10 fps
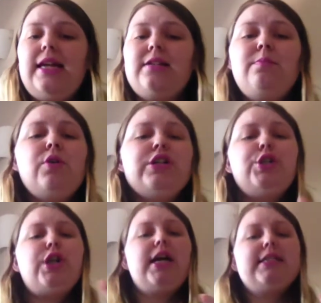It's
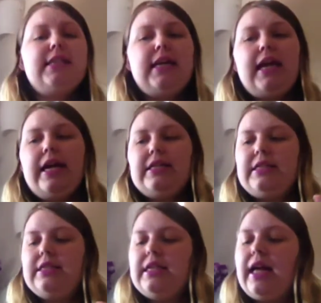moisturizing.
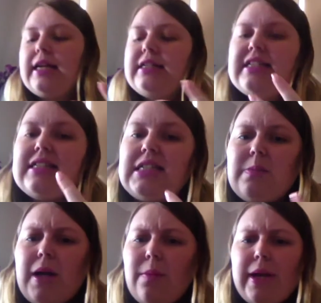It's like, it doesn't
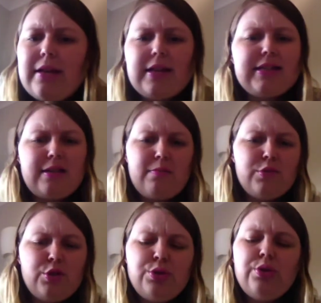smell bad like some
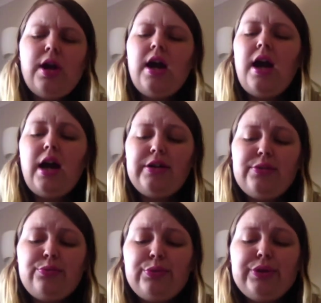do. I
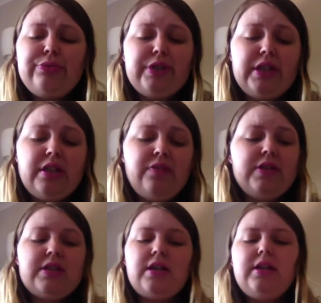just really, really love
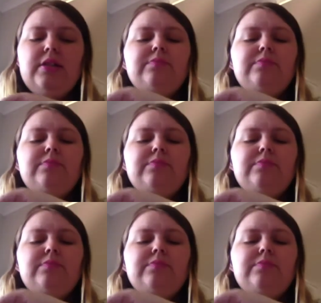this color.